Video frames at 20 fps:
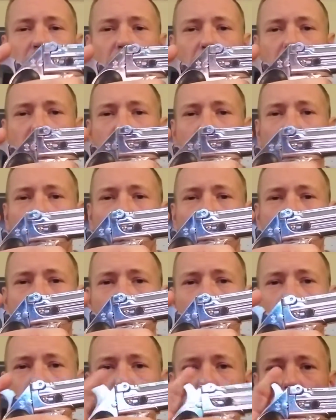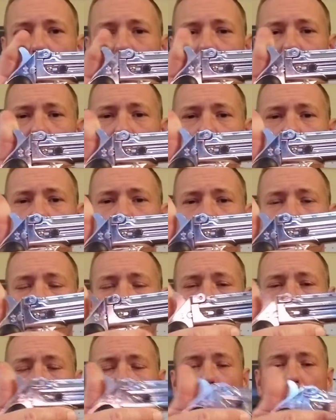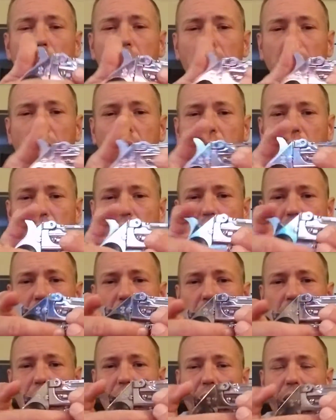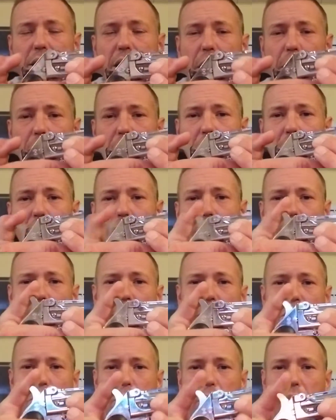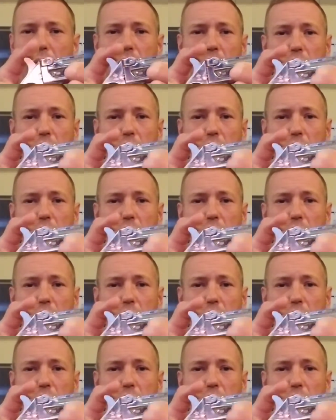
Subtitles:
you pull the trigger, it'll hit one barrel, and the next time it'll hit the next barrel.